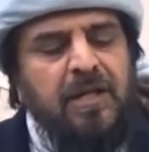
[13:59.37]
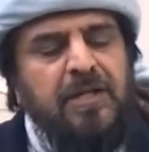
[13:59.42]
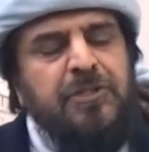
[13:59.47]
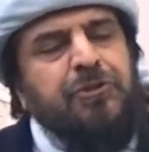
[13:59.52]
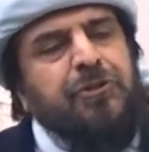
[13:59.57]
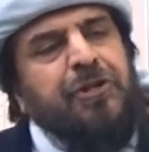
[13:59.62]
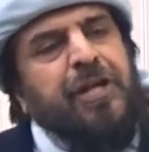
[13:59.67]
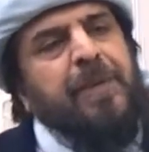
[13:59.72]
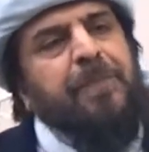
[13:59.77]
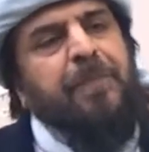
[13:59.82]

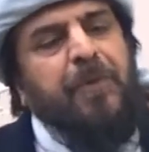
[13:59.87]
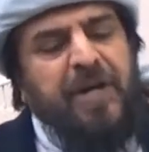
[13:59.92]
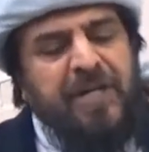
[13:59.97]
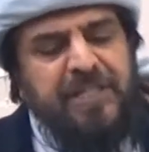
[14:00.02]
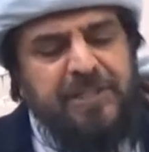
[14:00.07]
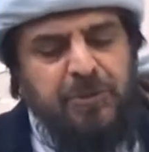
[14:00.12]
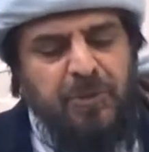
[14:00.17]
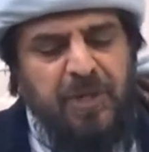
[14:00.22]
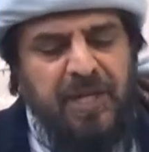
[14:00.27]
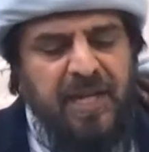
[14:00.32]
Three
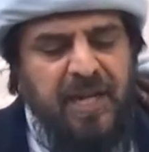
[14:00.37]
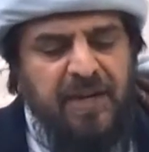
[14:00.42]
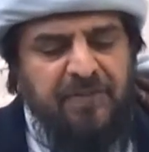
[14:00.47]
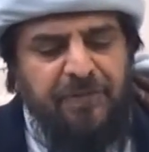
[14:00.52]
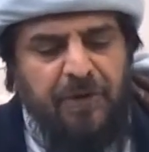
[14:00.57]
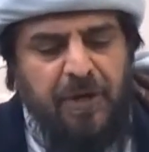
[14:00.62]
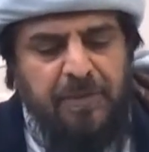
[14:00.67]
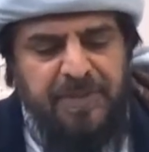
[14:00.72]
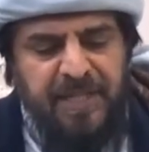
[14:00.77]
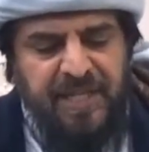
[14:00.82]
points we learn
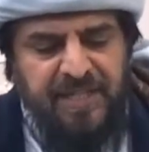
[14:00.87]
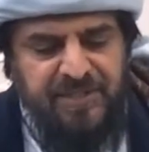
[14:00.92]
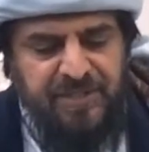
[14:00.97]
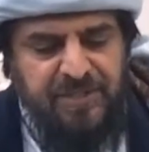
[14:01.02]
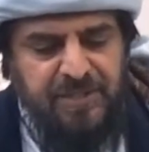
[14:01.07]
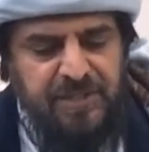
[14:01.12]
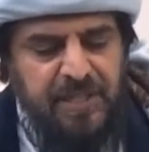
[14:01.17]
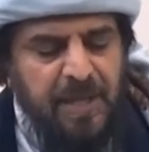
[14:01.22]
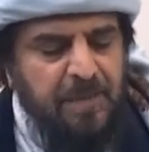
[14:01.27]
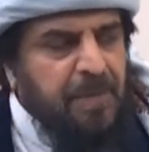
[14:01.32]
from
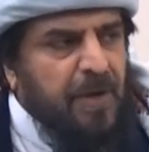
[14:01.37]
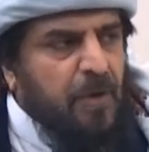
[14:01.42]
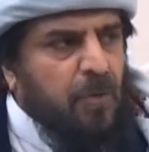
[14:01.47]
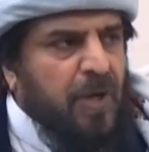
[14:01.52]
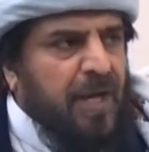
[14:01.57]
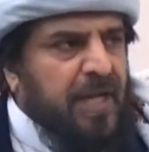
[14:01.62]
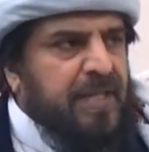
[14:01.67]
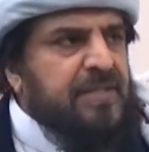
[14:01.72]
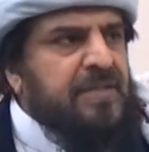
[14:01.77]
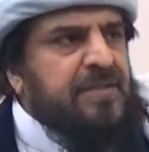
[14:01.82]
this. Number
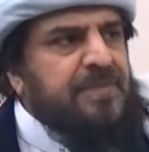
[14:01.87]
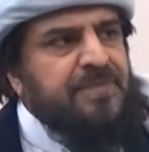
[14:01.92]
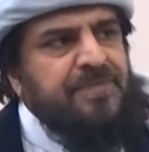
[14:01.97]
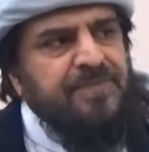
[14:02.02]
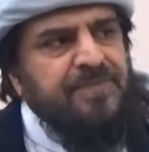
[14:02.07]
one,